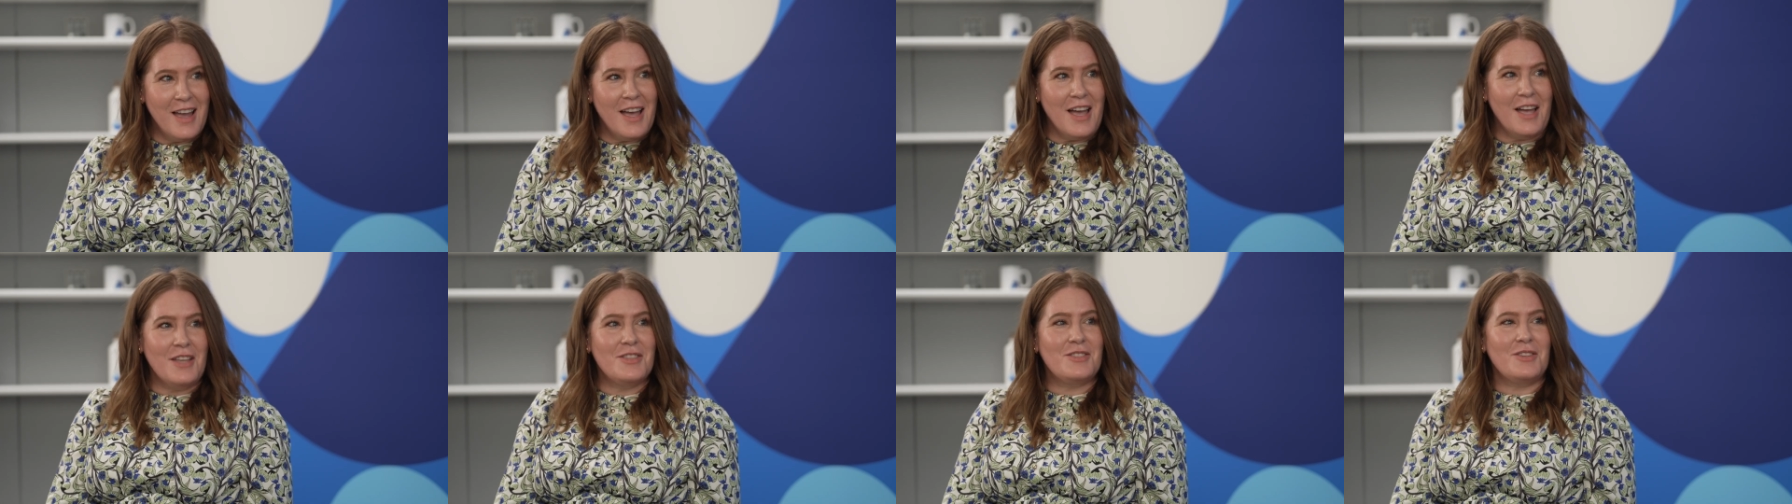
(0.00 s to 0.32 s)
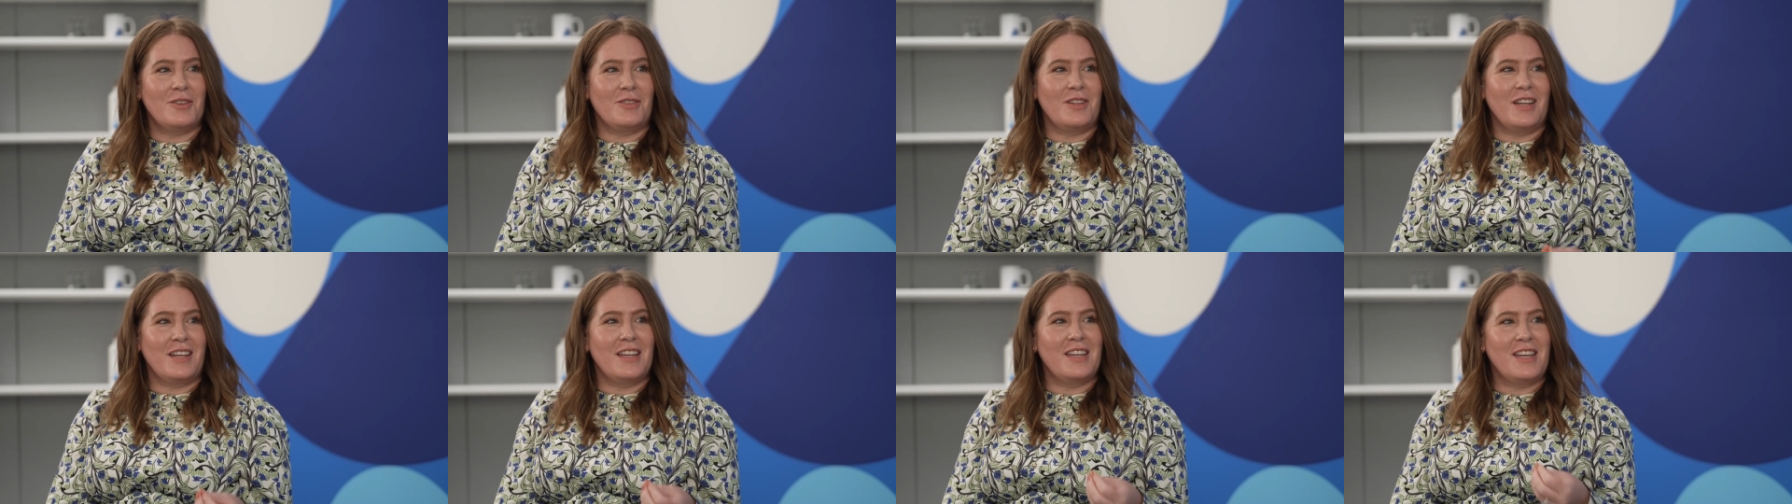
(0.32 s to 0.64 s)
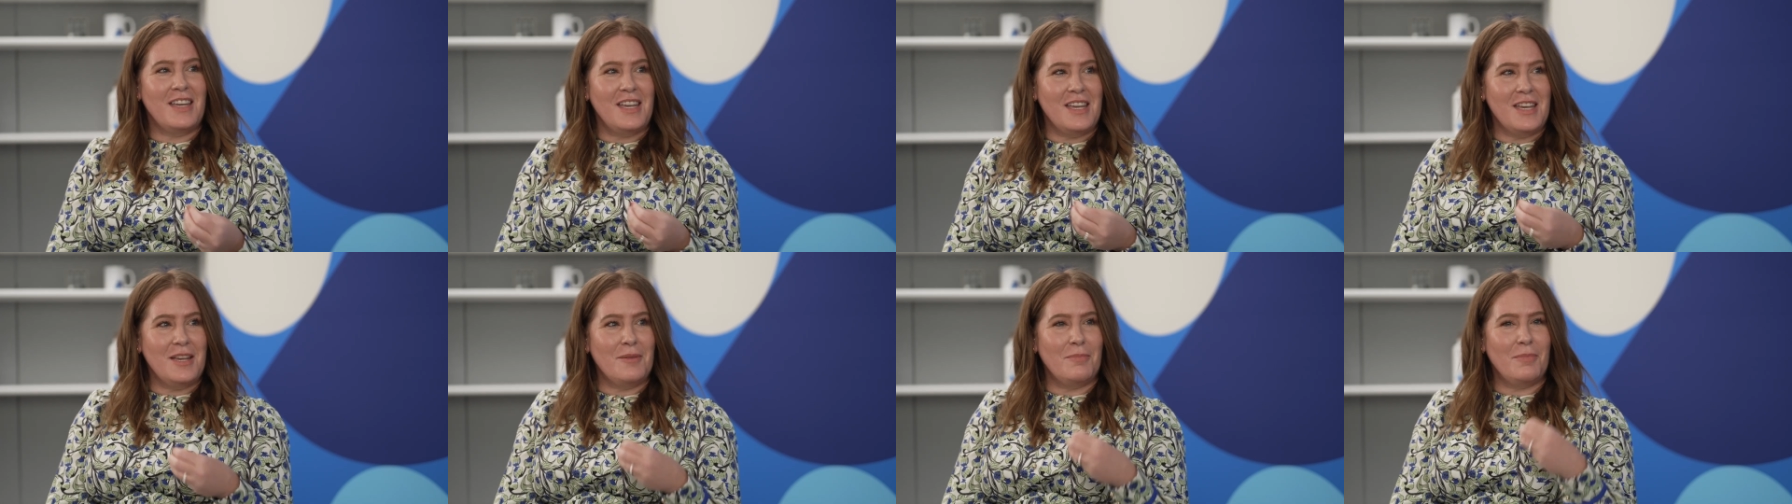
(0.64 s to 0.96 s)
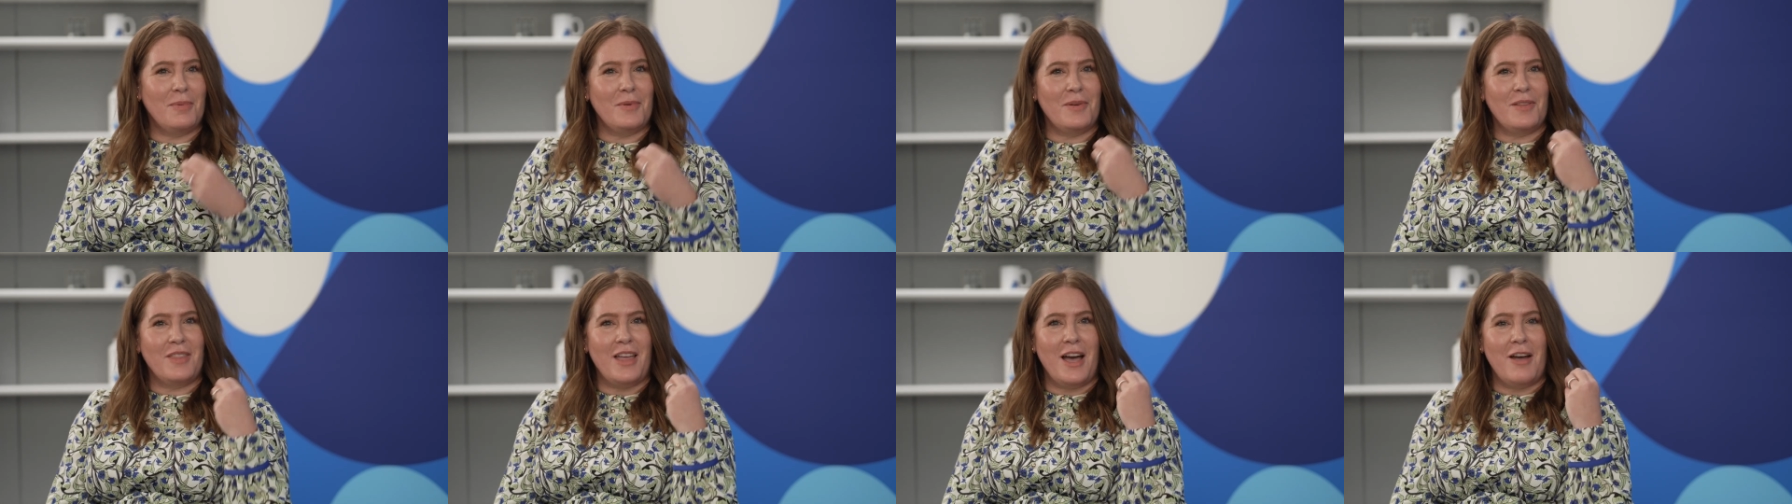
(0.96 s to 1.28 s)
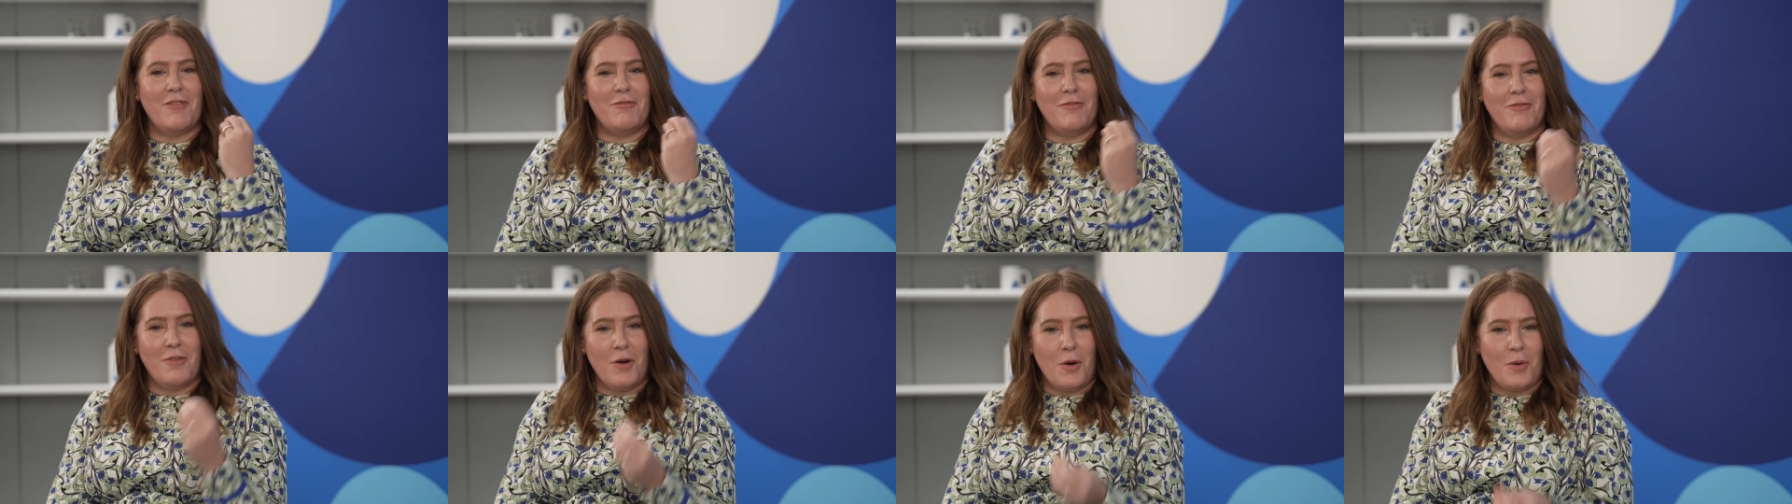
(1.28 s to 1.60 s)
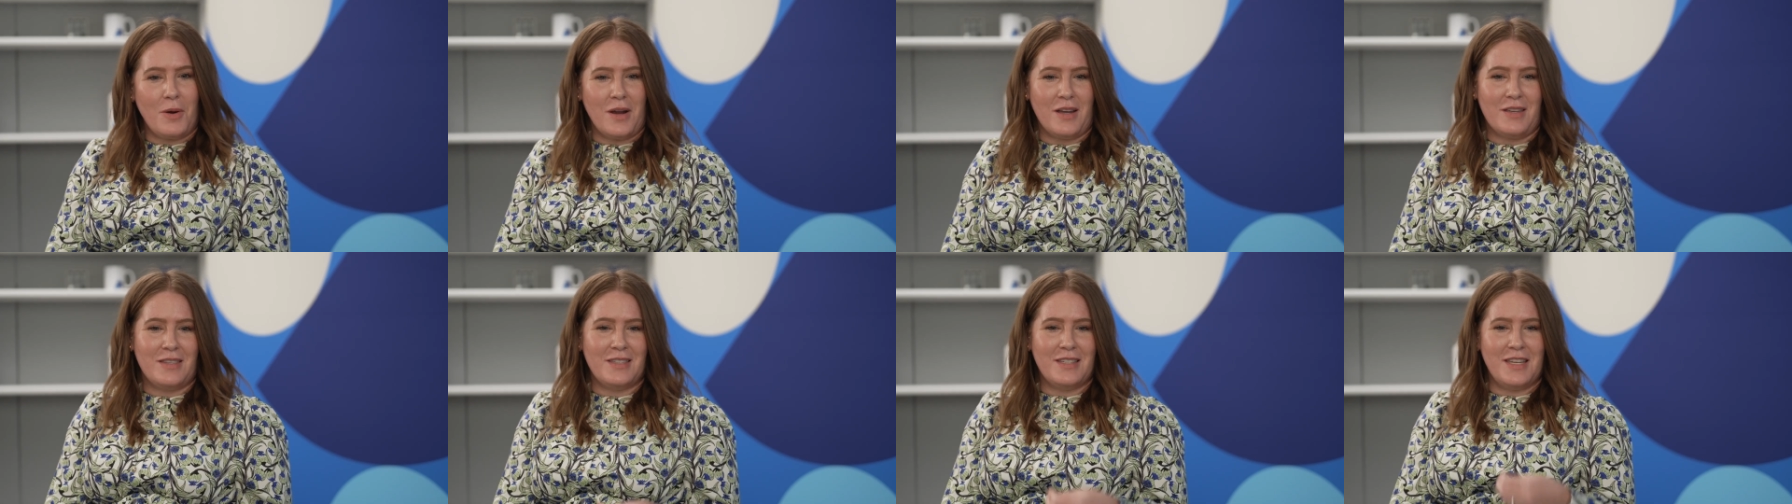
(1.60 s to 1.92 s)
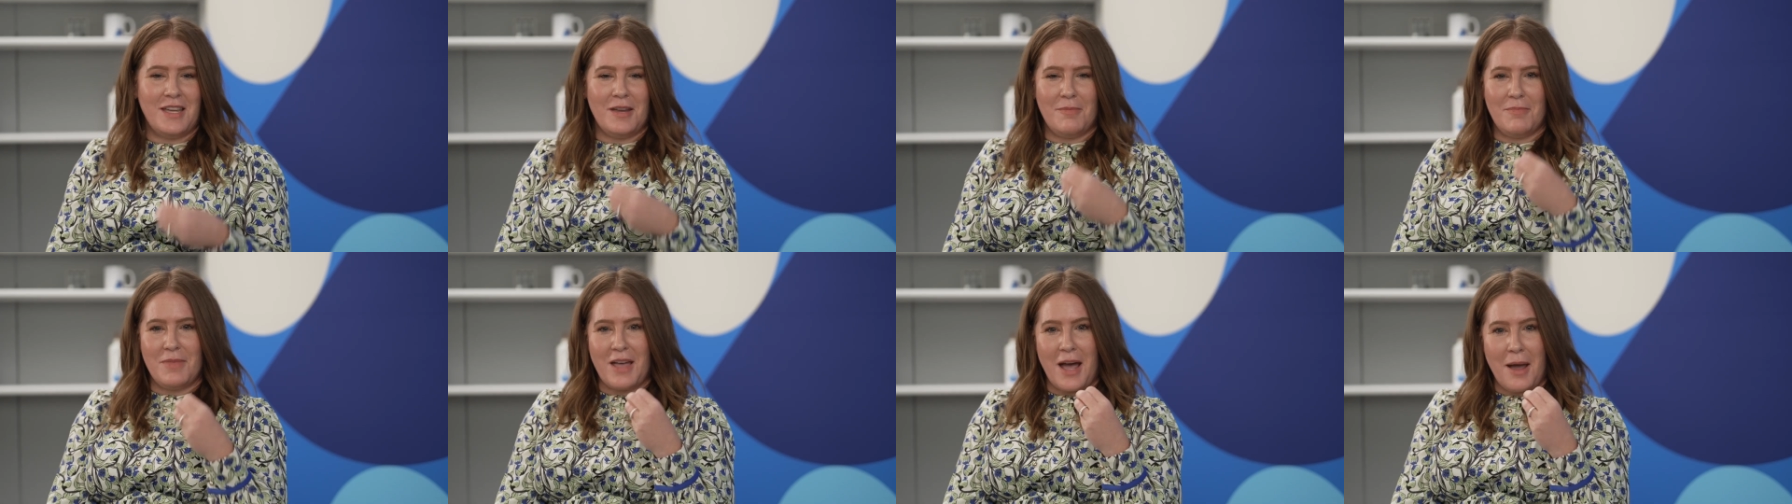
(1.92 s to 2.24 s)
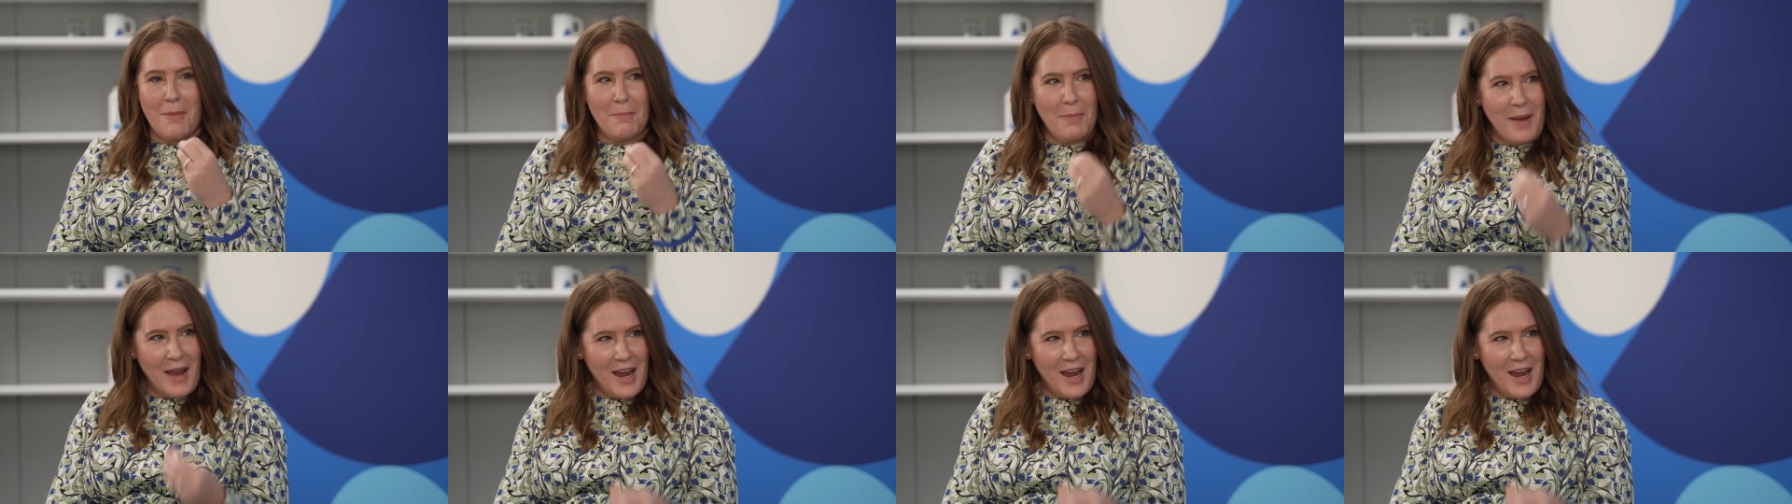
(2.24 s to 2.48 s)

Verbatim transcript: And so they keep that focus, keep that